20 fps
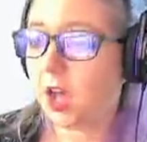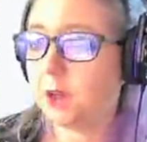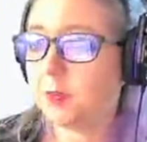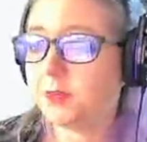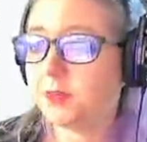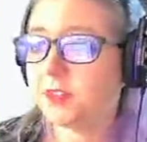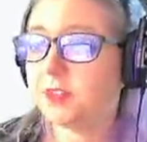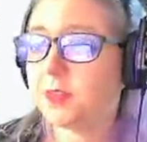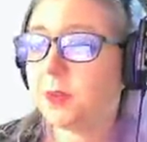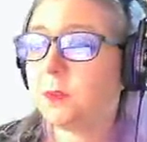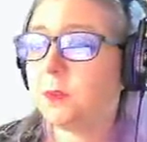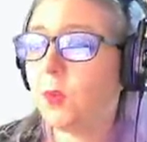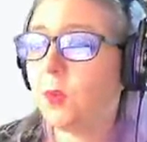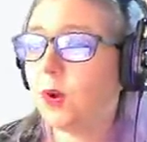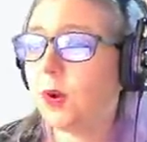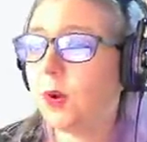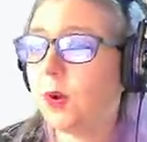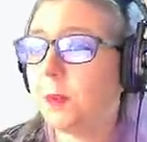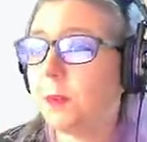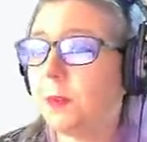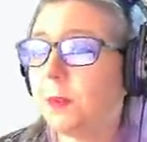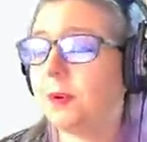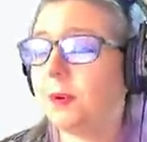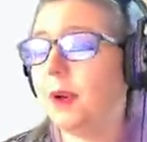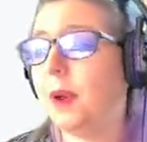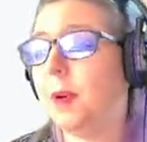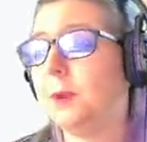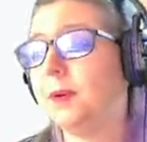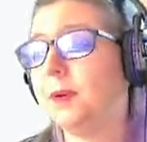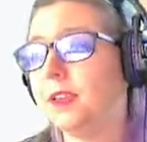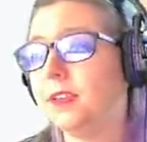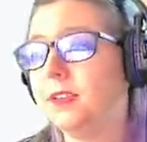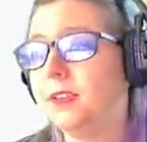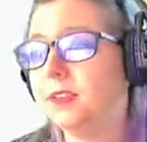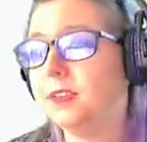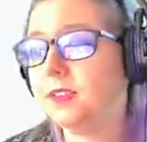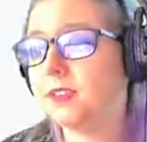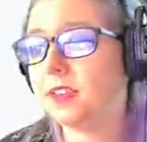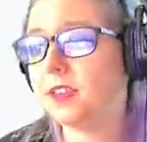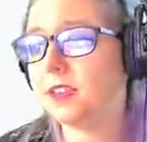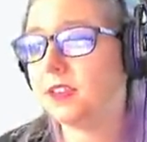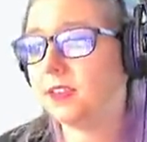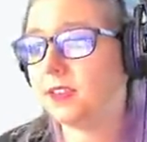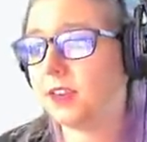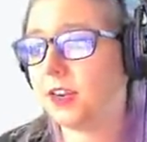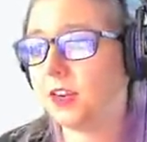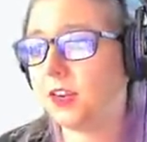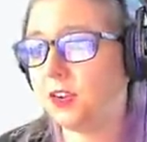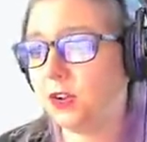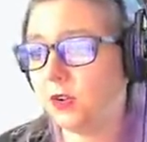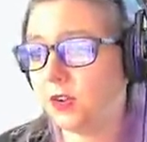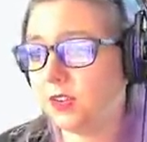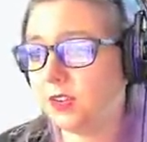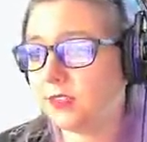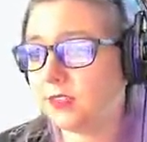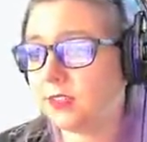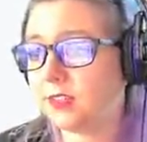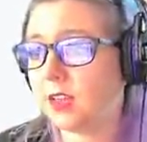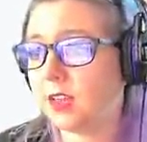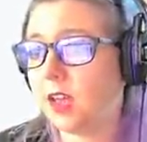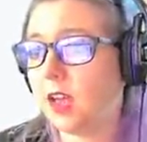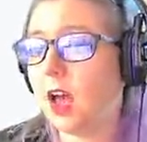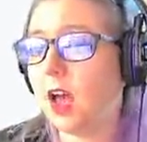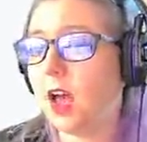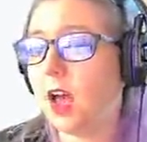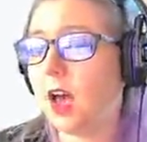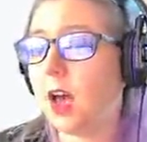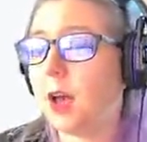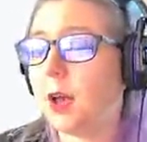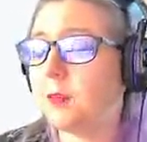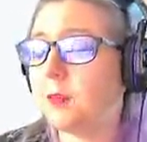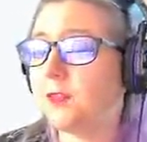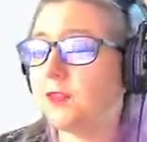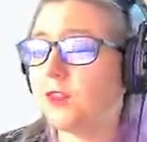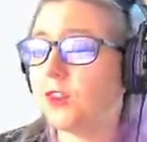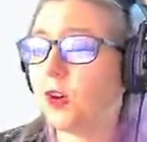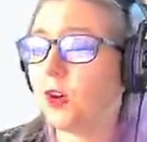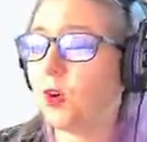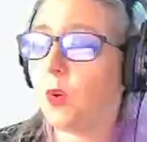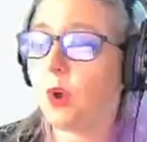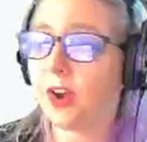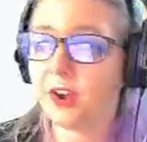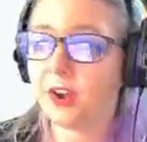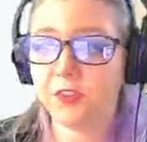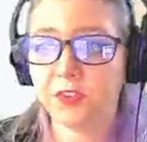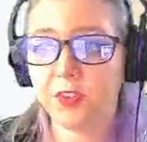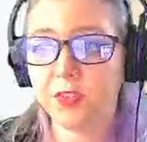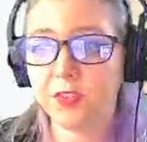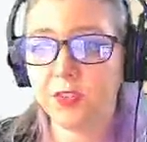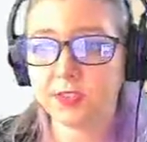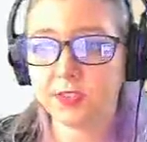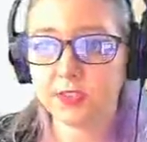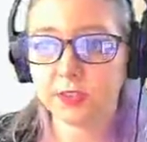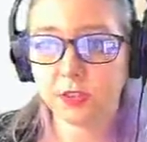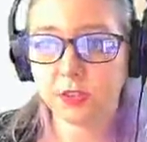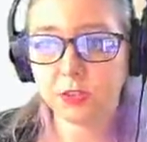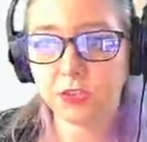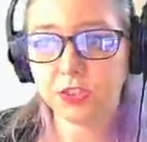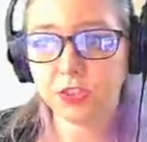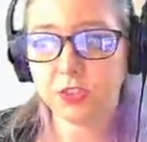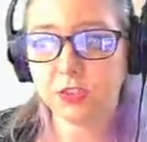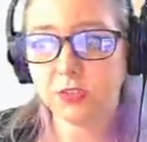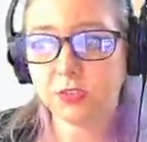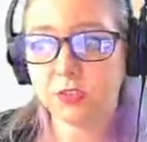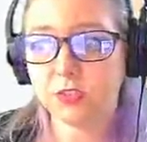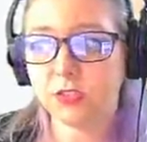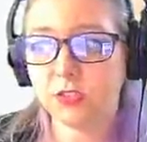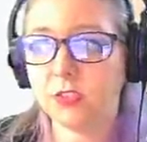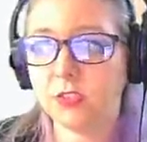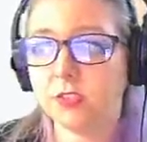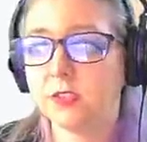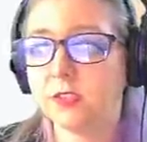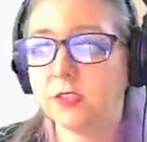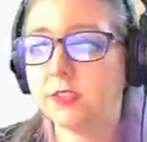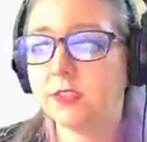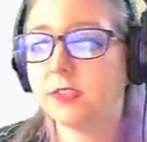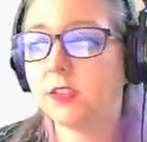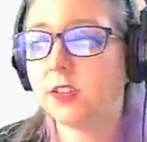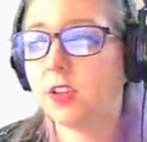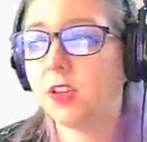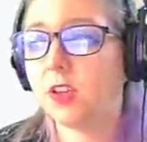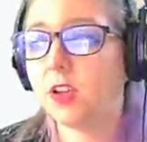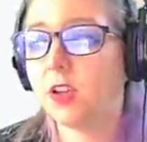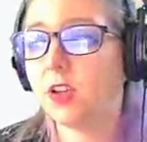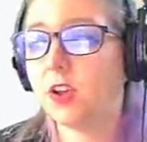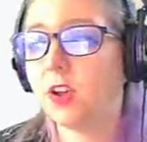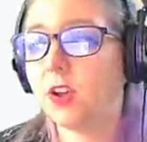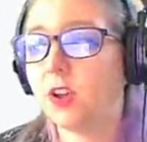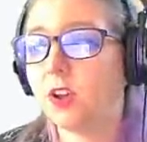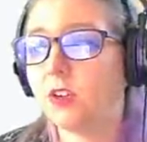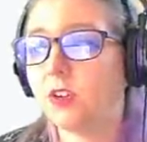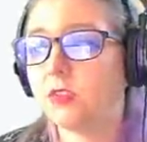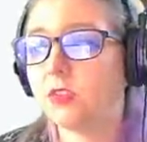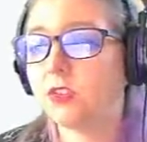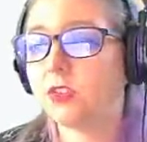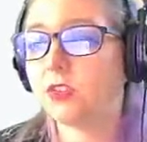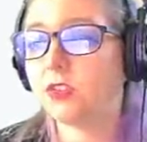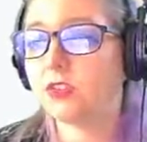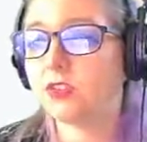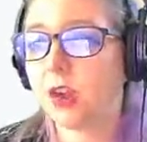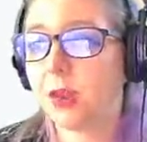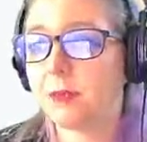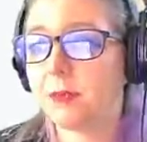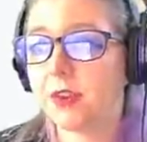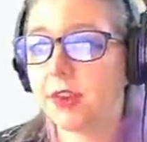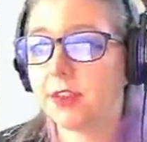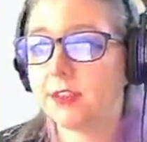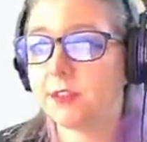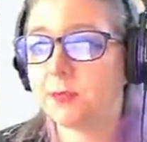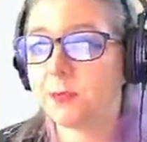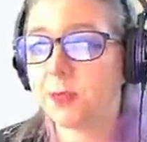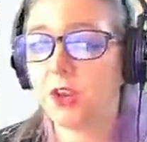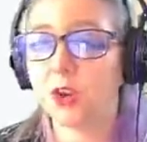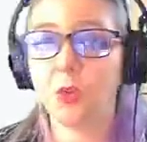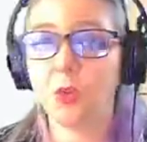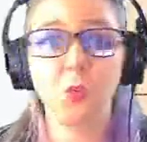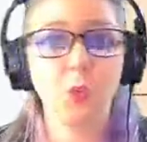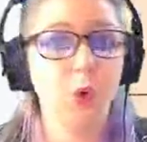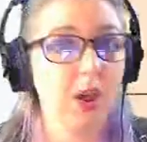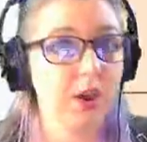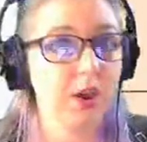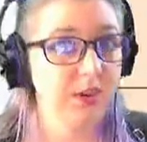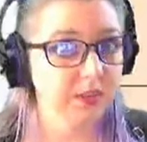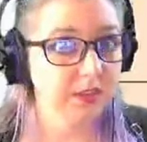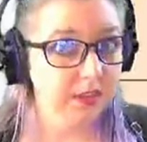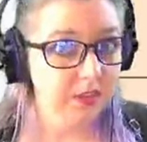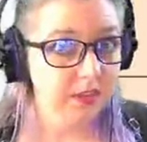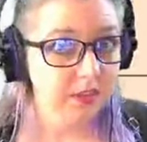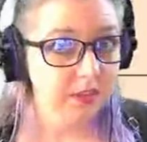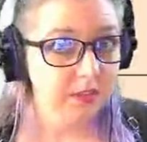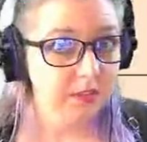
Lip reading: some more properties, things that I noticed. For quite a few of the solutions, students described it as being water-like.